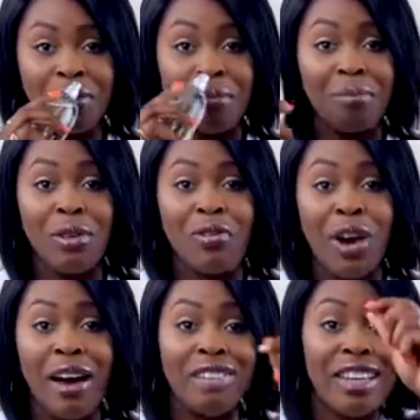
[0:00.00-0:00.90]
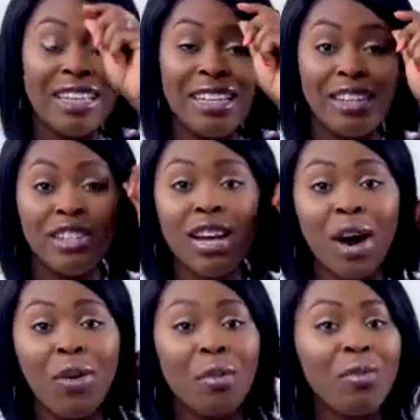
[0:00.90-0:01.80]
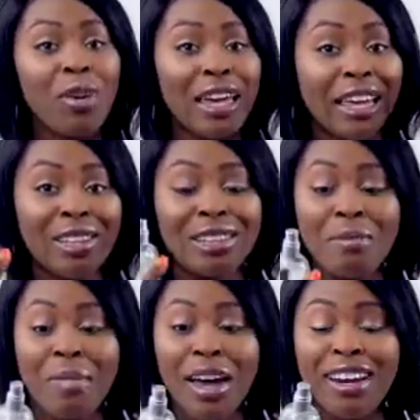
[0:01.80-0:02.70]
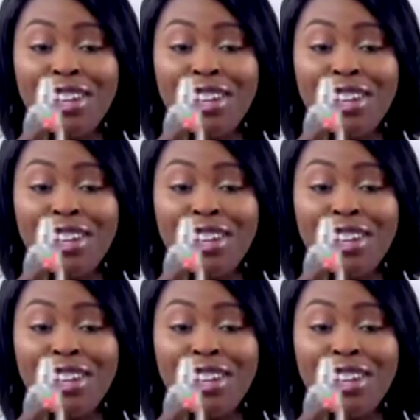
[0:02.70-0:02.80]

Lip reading: before, after I take a shower, before I get into bed.